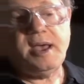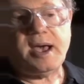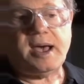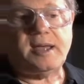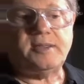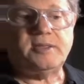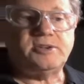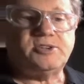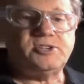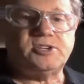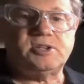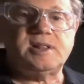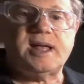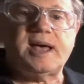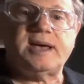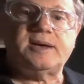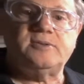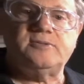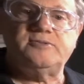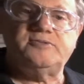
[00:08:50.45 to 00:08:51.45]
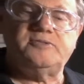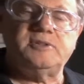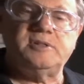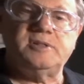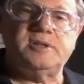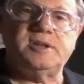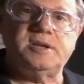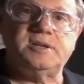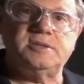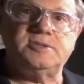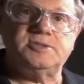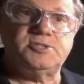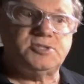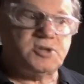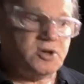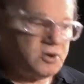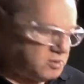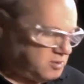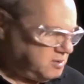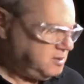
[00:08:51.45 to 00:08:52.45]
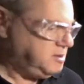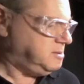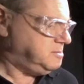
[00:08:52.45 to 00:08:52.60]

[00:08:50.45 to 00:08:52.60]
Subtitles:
and the shellac will fill it in. So